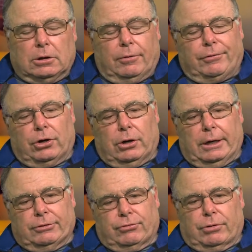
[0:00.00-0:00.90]
over in
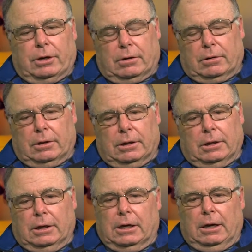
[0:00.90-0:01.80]
Austria. And then
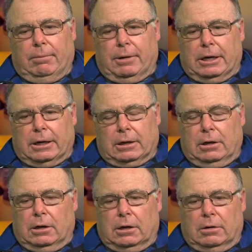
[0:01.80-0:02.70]
they came back
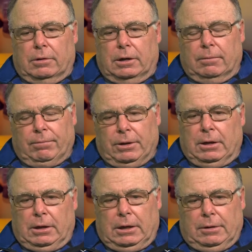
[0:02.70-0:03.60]
here, and
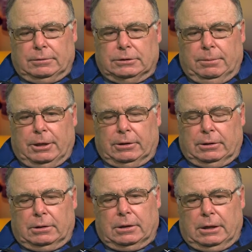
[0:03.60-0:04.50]
it was about
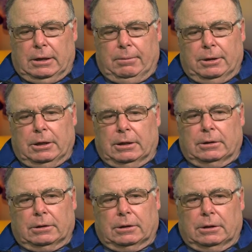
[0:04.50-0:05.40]
the time
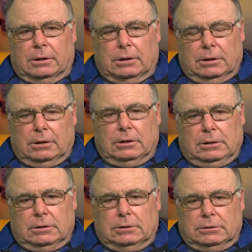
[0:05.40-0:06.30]
that
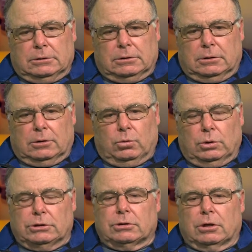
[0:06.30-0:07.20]

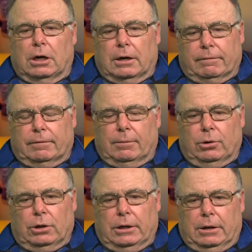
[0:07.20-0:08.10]
Woodstock,
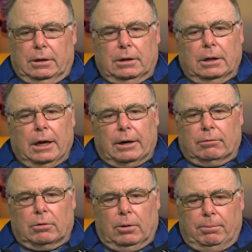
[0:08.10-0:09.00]
Vermont had a
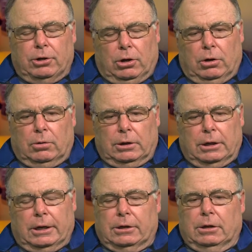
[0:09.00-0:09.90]
rope tow in
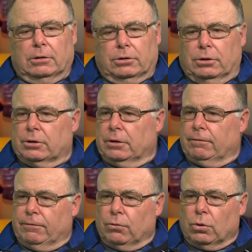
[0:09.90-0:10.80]

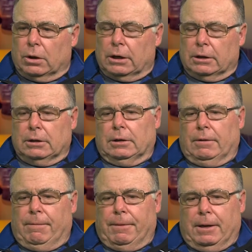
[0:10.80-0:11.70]
1934,
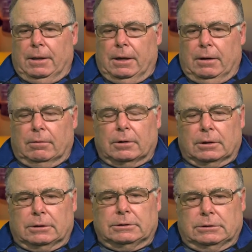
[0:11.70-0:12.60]
and that
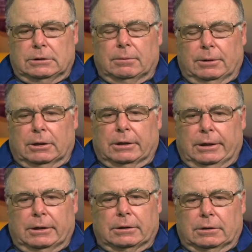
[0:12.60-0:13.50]
really stimulated